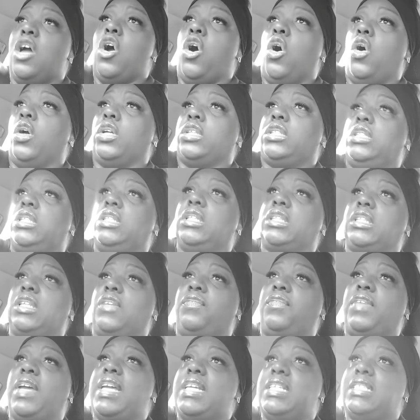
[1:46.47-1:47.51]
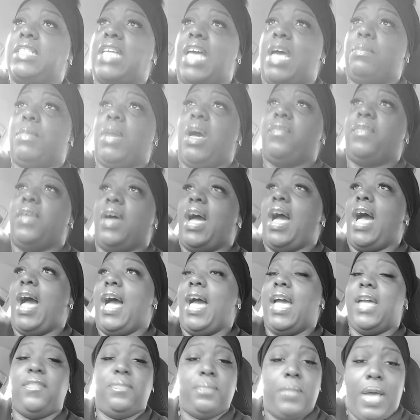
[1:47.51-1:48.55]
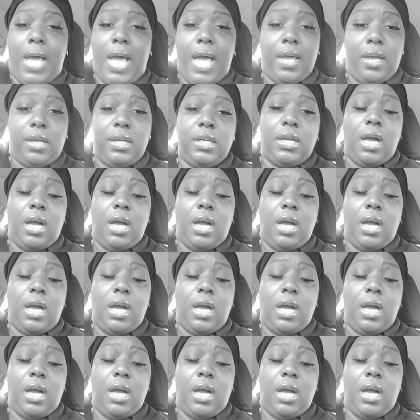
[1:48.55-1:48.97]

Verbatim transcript: or took the FaceTime off of I, uh,